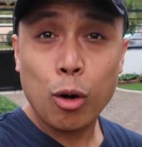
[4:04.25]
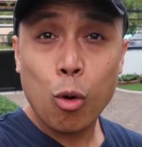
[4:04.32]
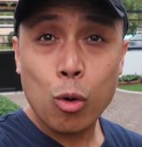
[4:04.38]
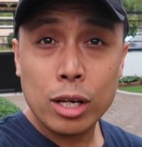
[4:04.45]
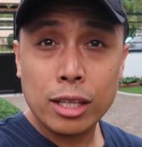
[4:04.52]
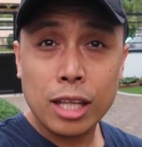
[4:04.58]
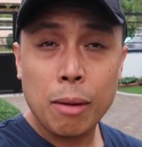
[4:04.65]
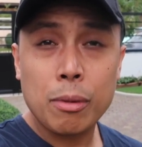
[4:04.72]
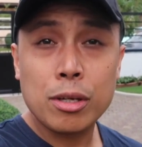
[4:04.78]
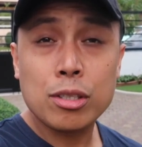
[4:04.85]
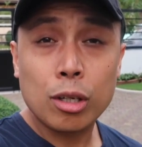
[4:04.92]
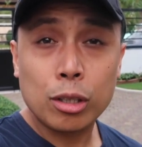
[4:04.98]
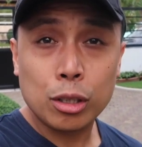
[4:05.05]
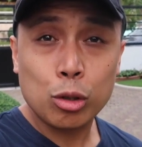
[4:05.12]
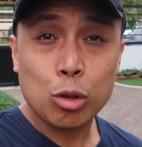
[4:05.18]
The only time I
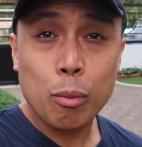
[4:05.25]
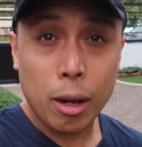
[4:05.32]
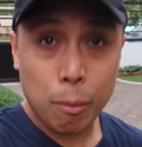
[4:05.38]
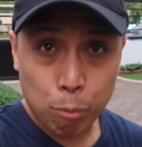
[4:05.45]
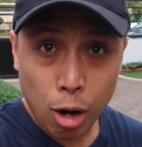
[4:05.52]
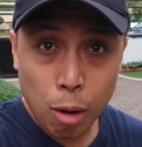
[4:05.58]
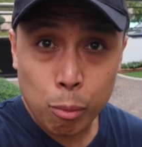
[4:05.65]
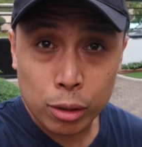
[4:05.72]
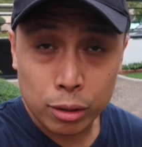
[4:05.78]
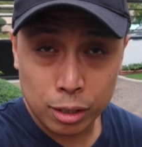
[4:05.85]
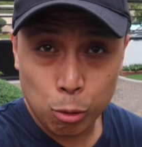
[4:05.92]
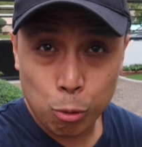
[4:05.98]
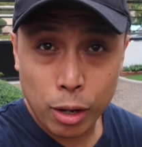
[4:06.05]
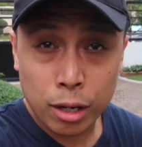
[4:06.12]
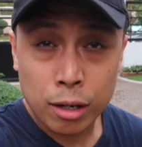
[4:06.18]
started to buy
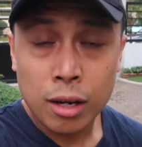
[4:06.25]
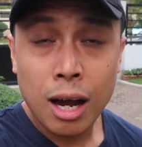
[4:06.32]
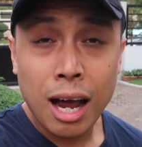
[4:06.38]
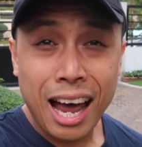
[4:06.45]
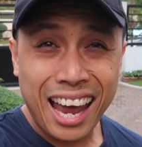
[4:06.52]
property where